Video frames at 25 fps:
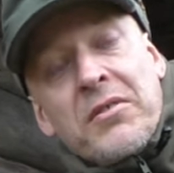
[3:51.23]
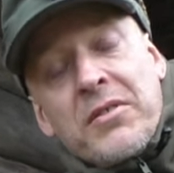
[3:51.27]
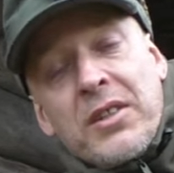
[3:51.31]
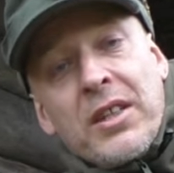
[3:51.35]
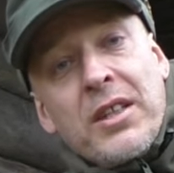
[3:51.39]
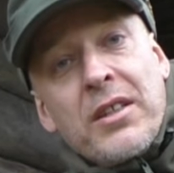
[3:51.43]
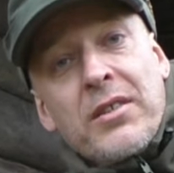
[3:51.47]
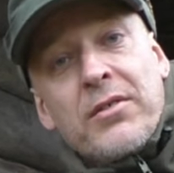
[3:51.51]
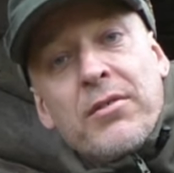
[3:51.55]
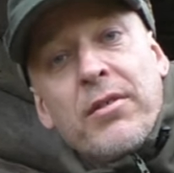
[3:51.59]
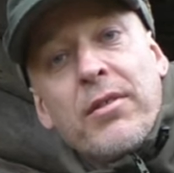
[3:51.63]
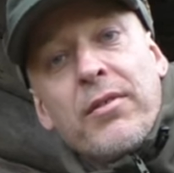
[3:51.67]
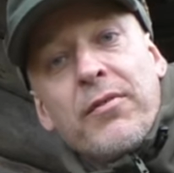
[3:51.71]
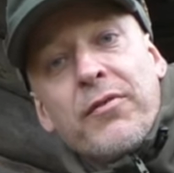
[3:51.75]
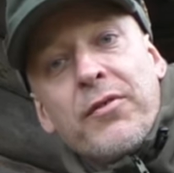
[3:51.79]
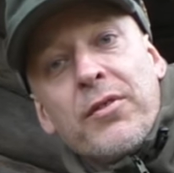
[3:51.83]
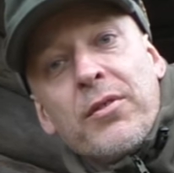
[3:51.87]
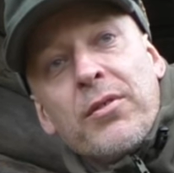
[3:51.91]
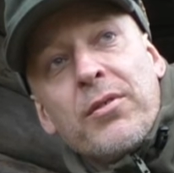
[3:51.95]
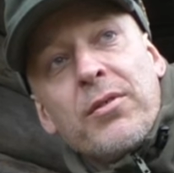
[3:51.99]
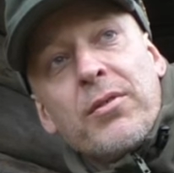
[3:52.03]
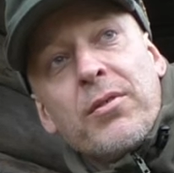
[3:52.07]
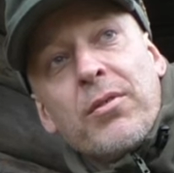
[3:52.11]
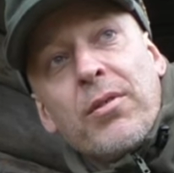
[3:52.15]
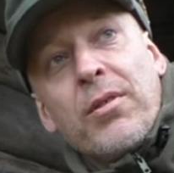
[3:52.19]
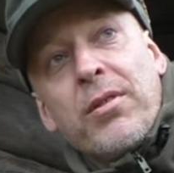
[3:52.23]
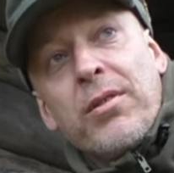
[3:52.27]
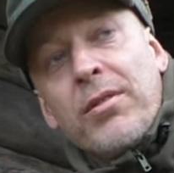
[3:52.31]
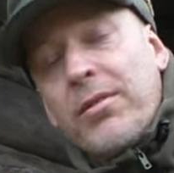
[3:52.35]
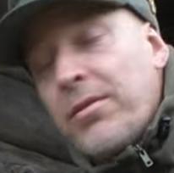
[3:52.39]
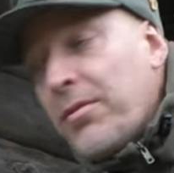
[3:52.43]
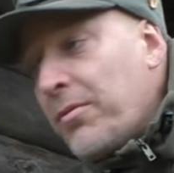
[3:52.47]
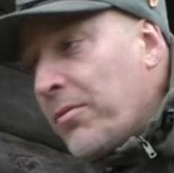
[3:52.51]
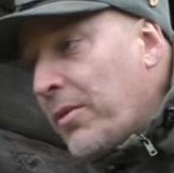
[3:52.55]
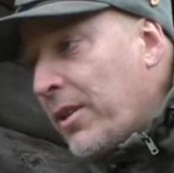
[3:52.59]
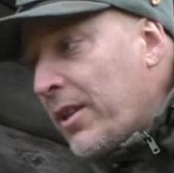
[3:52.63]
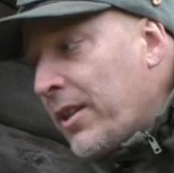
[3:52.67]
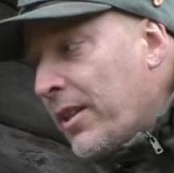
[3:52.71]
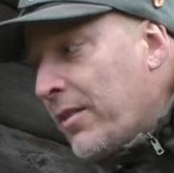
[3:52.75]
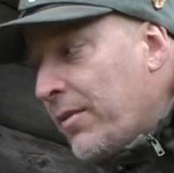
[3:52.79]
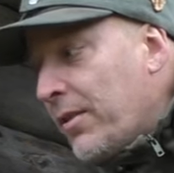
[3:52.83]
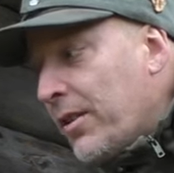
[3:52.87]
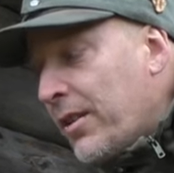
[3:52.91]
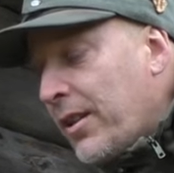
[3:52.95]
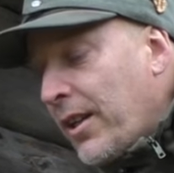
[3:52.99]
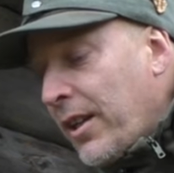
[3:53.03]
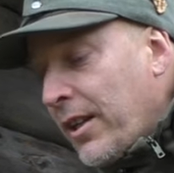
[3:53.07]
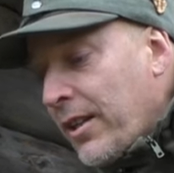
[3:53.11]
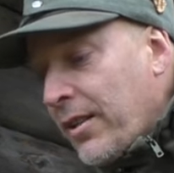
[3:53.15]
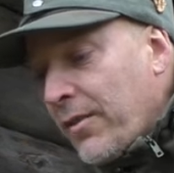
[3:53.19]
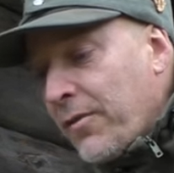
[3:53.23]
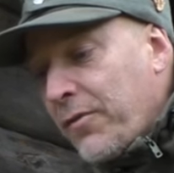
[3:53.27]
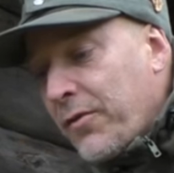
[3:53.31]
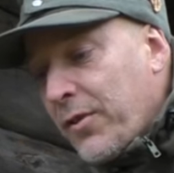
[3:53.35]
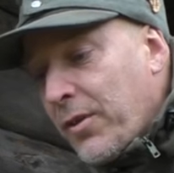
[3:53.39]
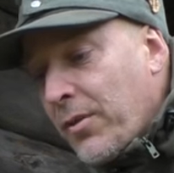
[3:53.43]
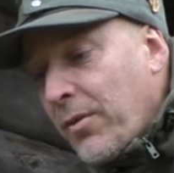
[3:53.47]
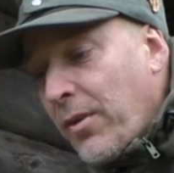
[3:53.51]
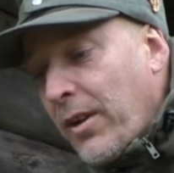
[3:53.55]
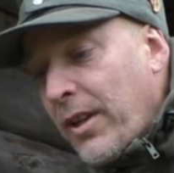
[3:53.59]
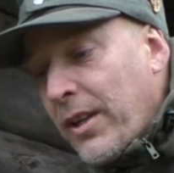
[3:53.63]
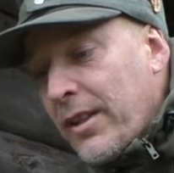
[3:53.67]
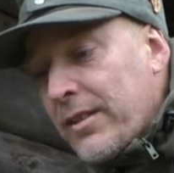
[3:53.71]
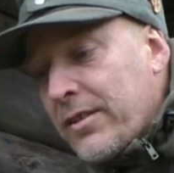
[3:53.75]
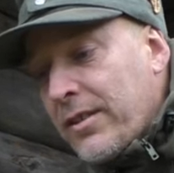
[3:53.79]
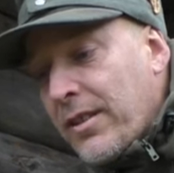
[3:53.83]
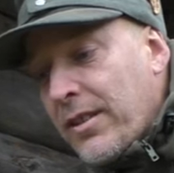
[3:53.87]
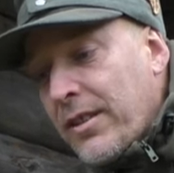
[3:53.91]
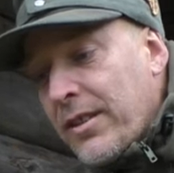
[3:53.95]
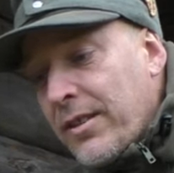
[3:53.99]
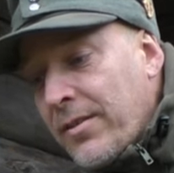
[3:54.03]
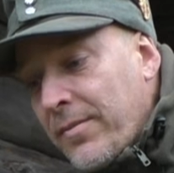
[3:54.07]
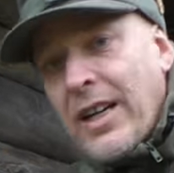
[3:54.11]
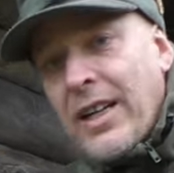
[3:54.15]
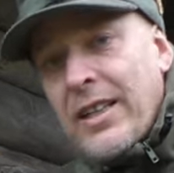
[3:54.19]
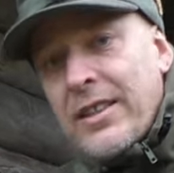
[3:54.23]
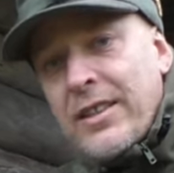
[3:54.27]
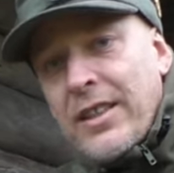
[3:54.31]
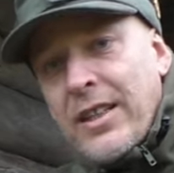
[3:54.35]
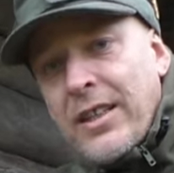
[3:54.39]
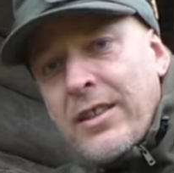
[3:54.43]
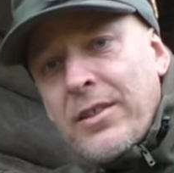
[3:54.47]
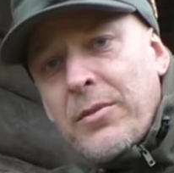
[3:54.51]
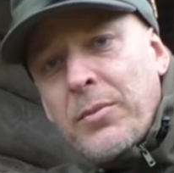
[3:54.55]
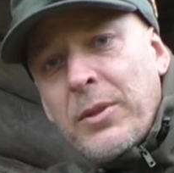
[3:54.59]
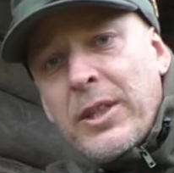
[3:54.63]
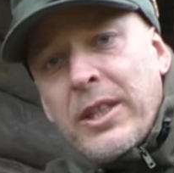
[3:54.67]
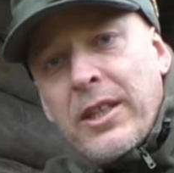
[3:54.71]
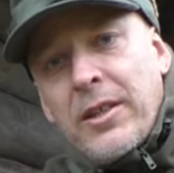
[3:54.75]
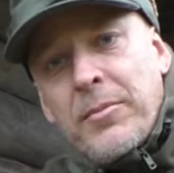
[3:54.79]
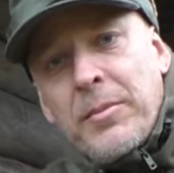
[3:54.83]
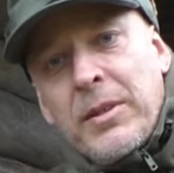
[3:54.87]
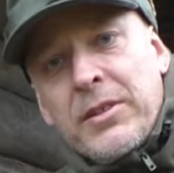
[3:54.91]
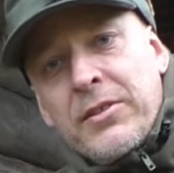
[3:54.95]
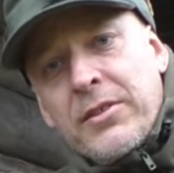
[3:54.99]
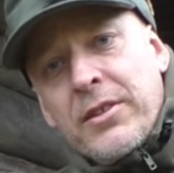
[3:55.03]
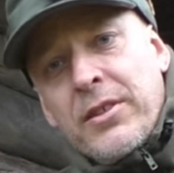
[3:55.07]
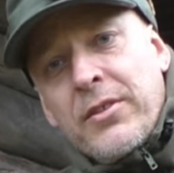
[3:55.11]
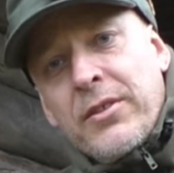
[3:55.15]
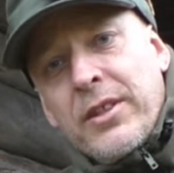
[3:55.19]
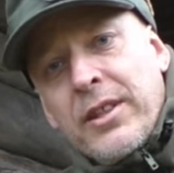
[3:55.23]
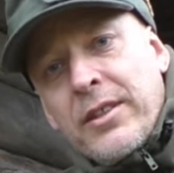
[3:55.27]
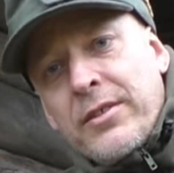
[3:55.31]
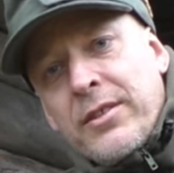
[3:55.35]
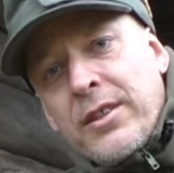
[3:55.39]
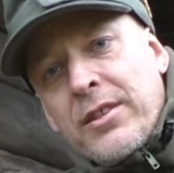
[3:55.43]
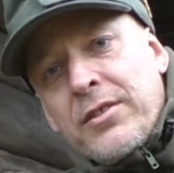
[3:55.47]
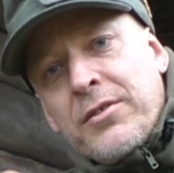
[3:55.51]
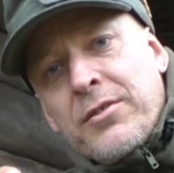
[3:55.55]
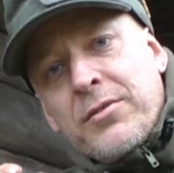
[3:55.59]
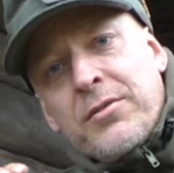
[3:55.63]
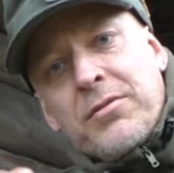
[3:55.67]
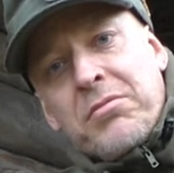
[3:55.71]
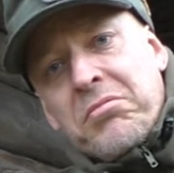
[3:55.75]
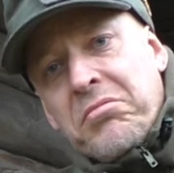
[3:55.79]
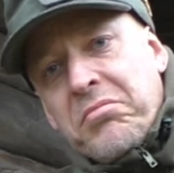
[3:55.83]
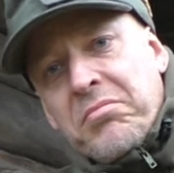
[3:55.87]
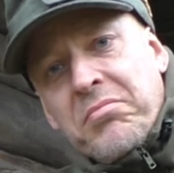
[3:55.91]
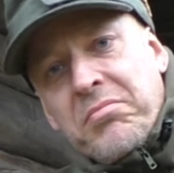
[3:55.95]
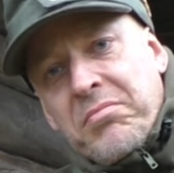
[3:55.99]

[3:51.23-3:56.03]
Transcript: diesel fuel, whatever kind of fuel actually. And the wicking material, just